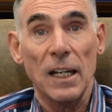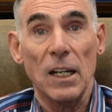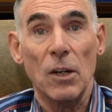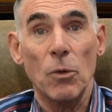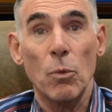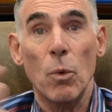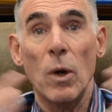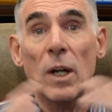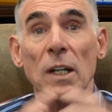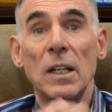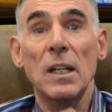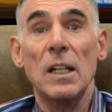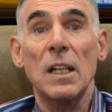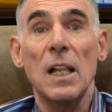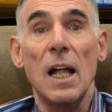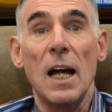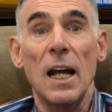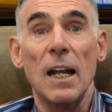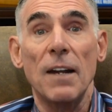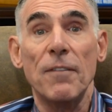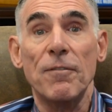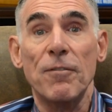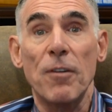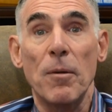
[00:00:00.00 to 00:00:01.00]
need 1
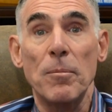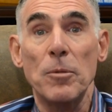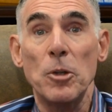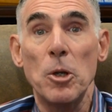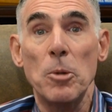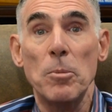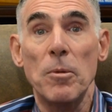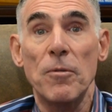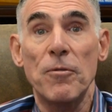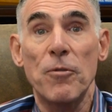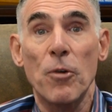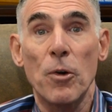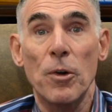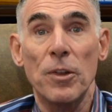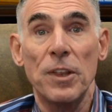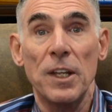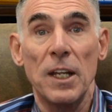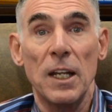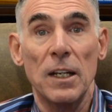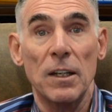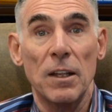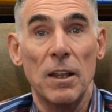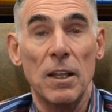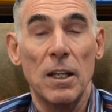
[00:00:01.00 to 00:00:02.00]
client from you before
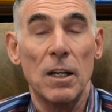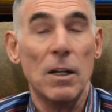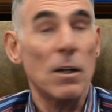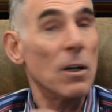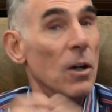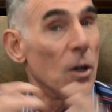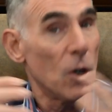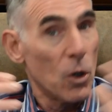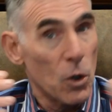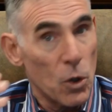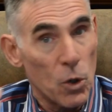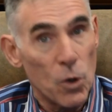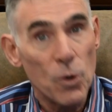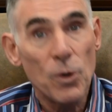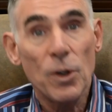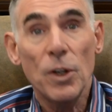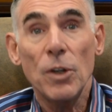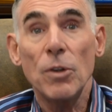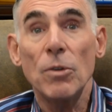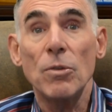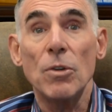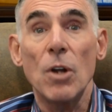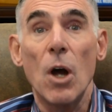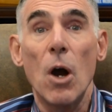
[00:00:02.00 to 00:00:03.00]
the end of the year. Who do
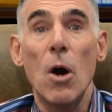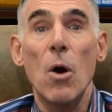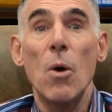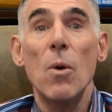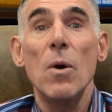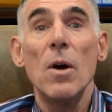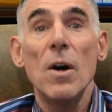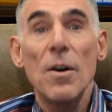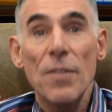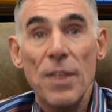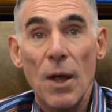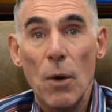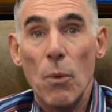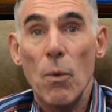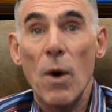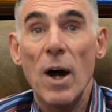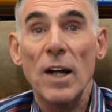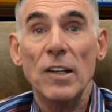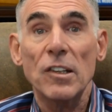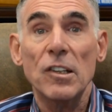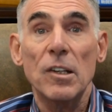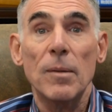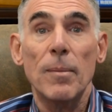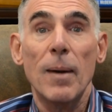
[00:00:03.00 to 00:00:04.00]
you know that
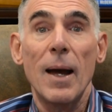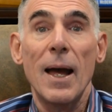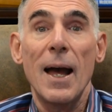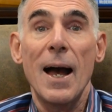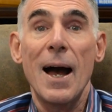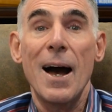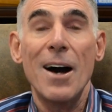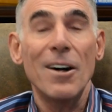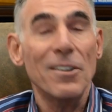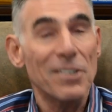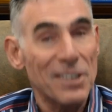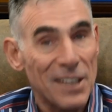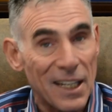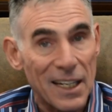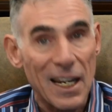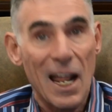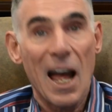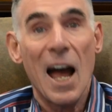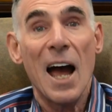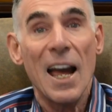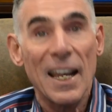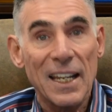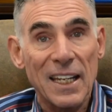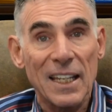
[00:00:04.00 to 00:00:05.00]
wants to buy a house that
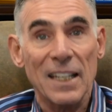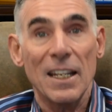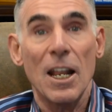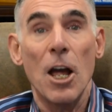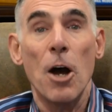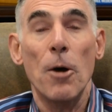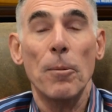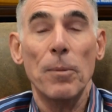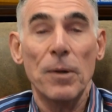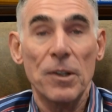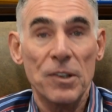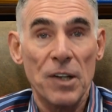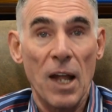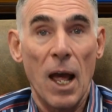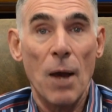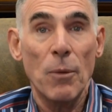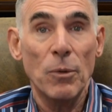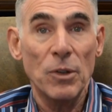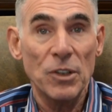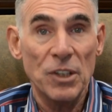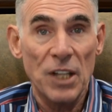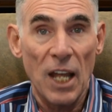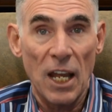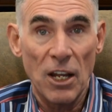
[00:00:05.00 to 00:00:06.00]
I can help? Because I
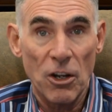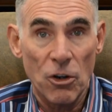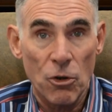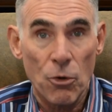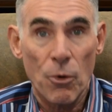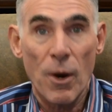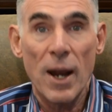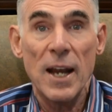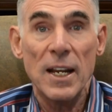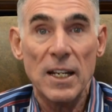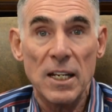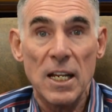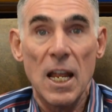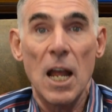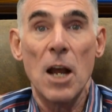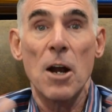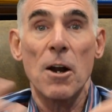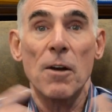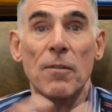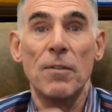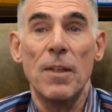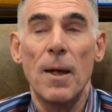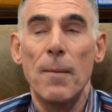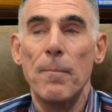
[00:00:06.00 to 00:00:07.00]
will take great
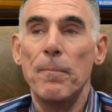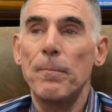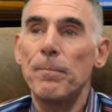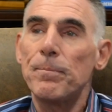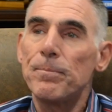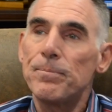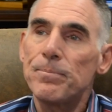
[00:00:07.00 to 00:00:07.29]
care of them.